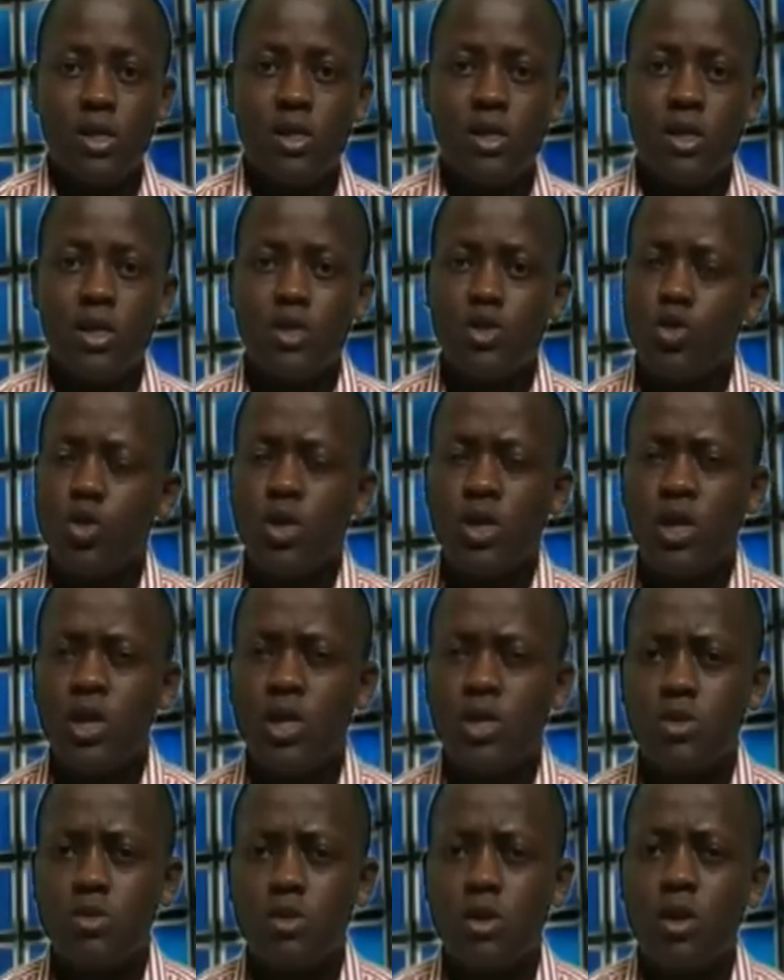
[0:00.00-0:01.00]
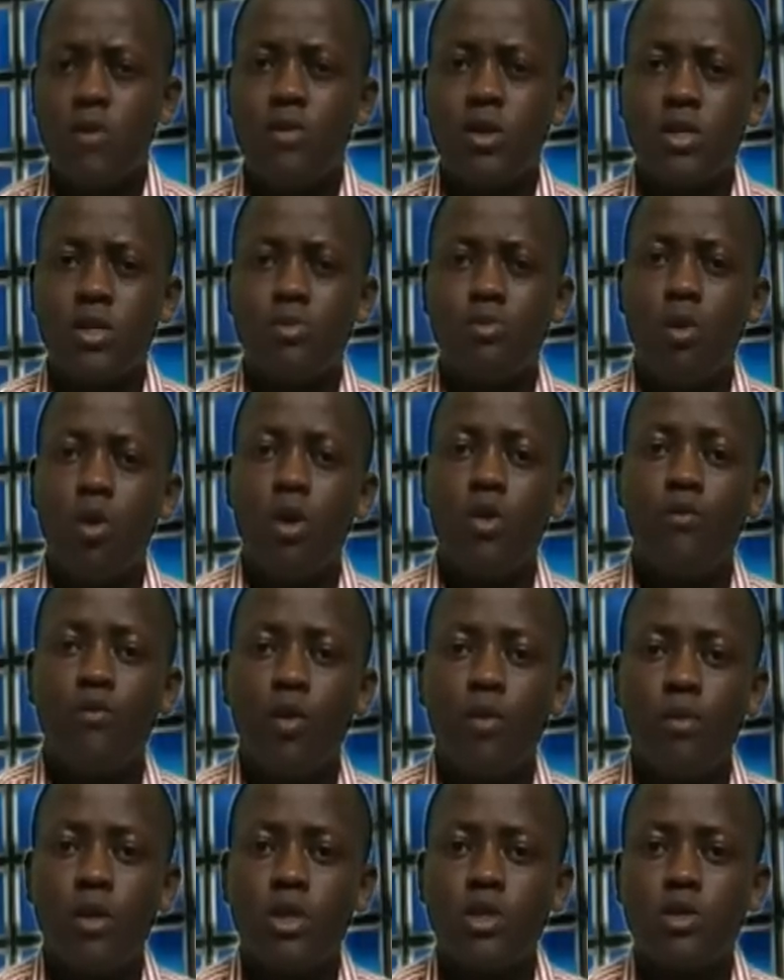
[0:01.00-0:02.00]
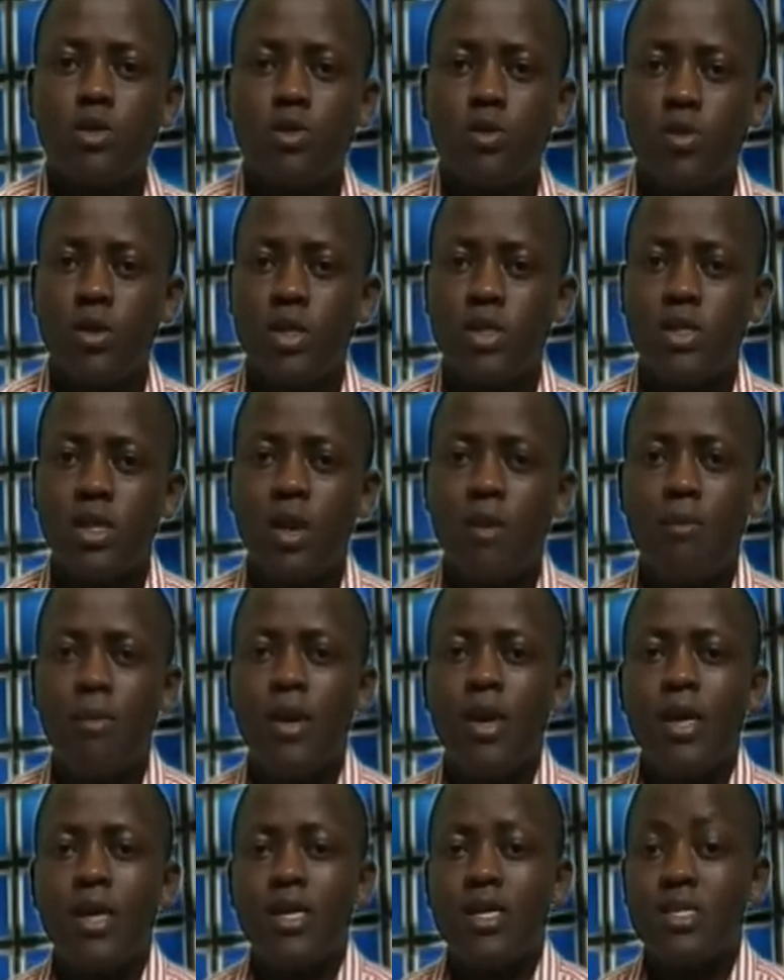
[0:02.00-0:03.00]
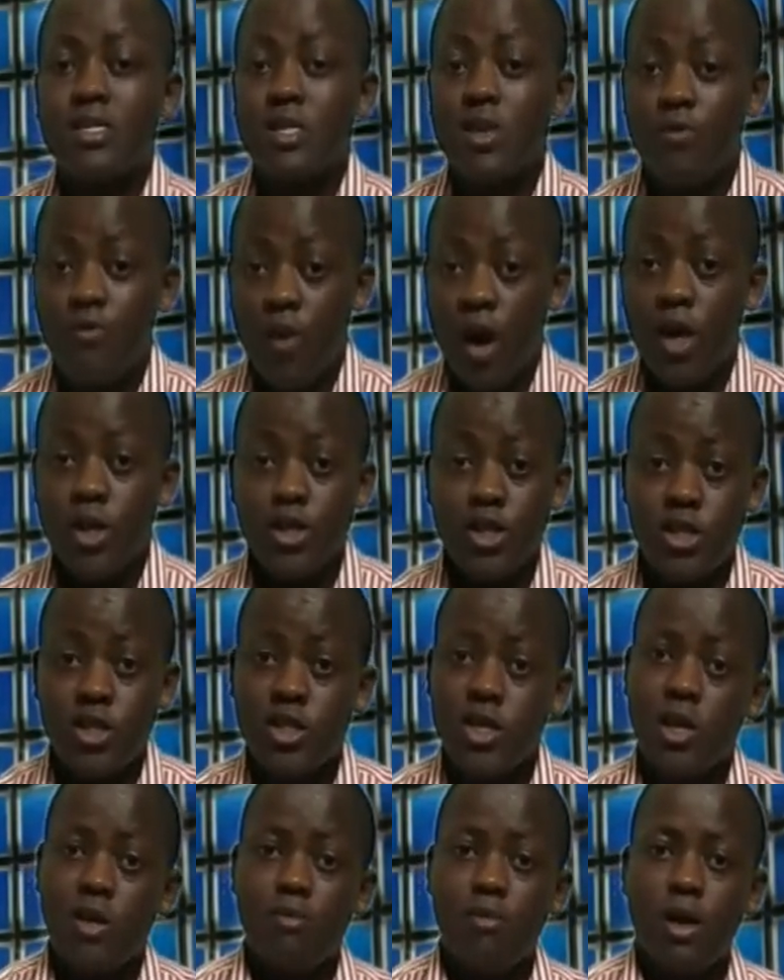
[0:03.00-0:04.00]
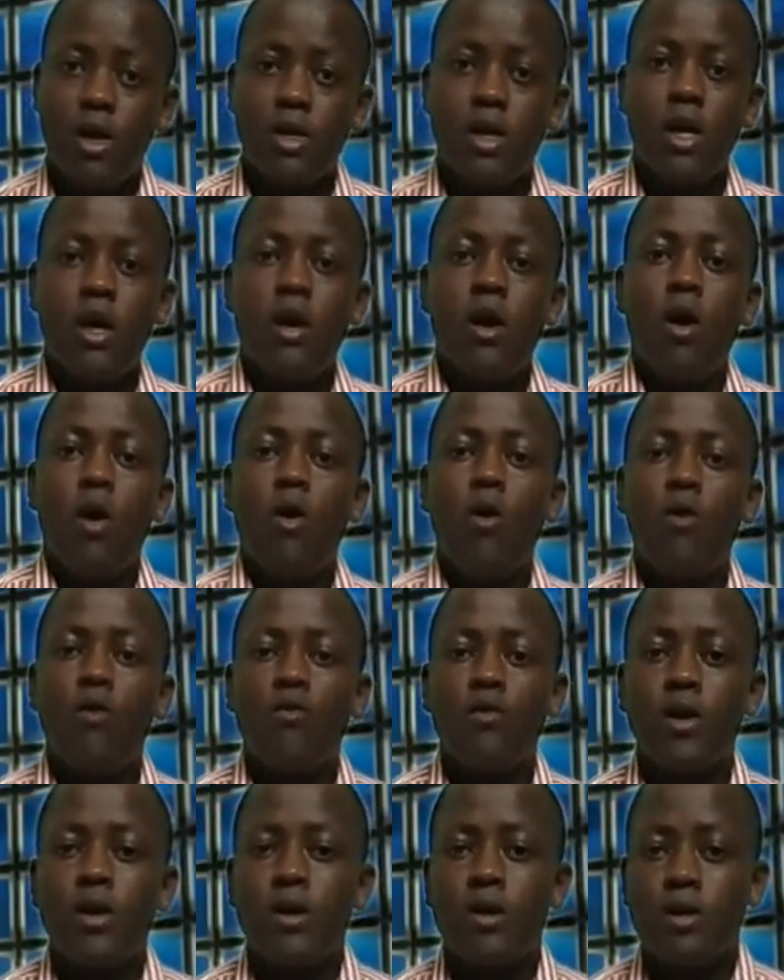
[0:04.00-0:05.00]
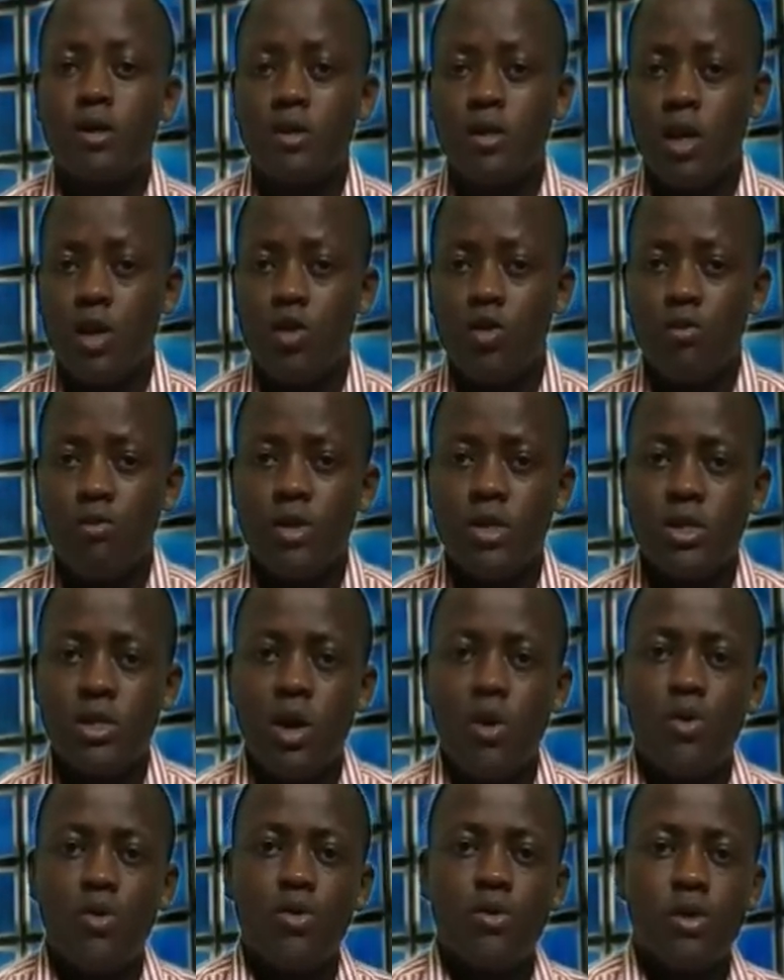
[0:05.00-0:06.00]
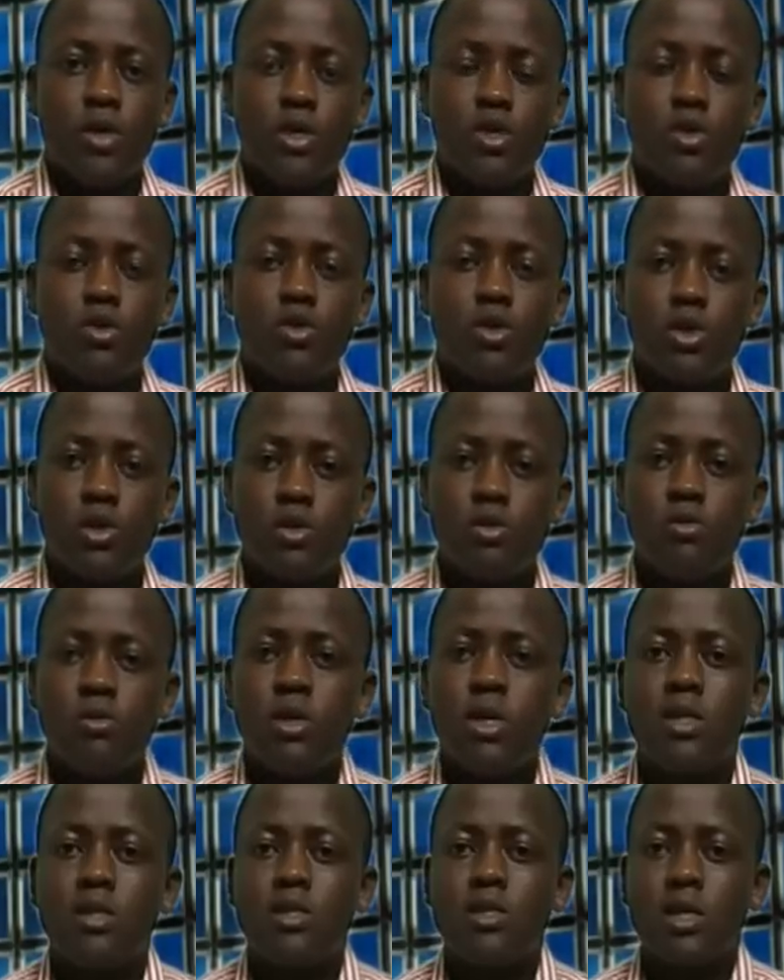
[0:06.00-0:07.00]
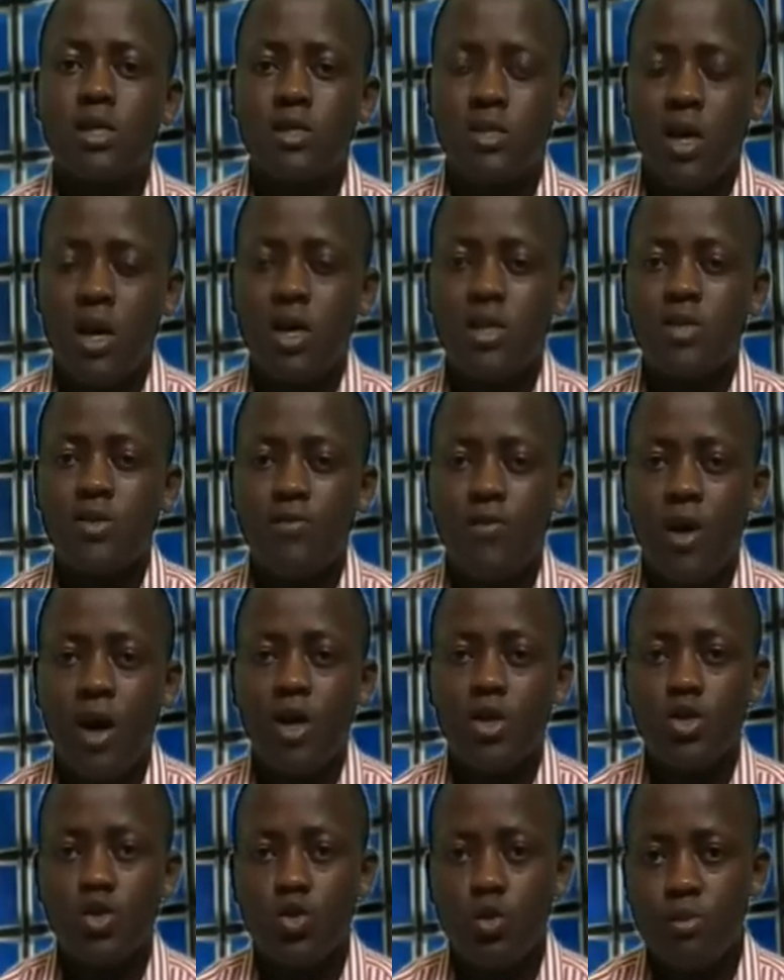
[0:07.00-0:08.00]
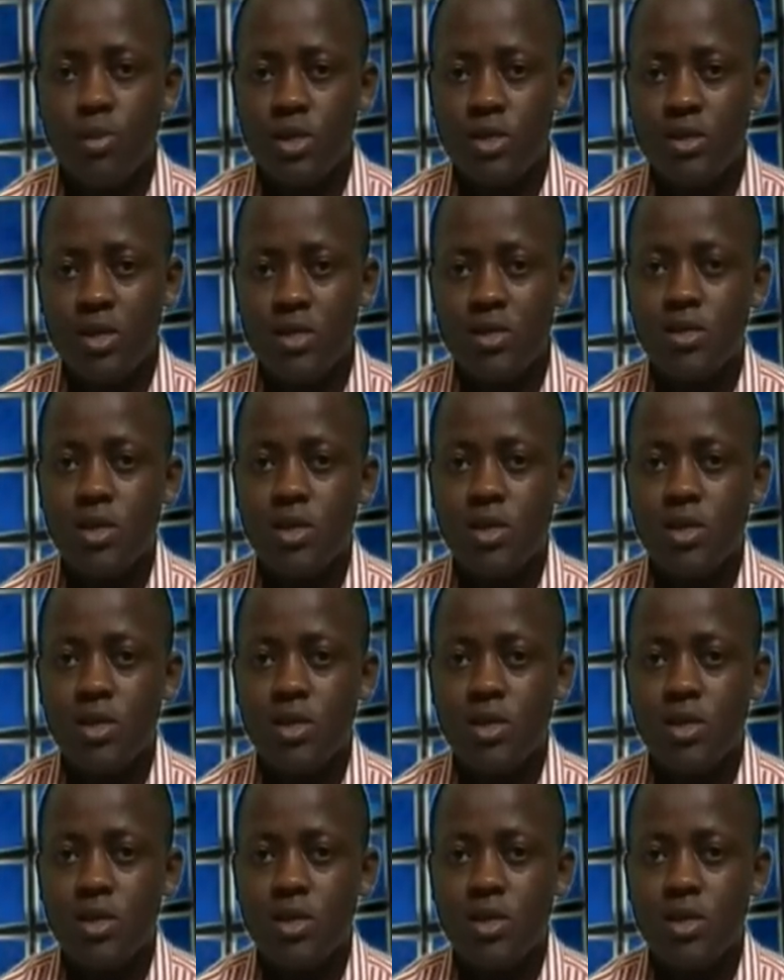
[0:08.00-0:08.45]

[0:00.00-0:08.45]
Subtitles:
And joining us to give us more information on the same is the Vice Chairman of Nairobi South Regional Students Executive Council, Mr.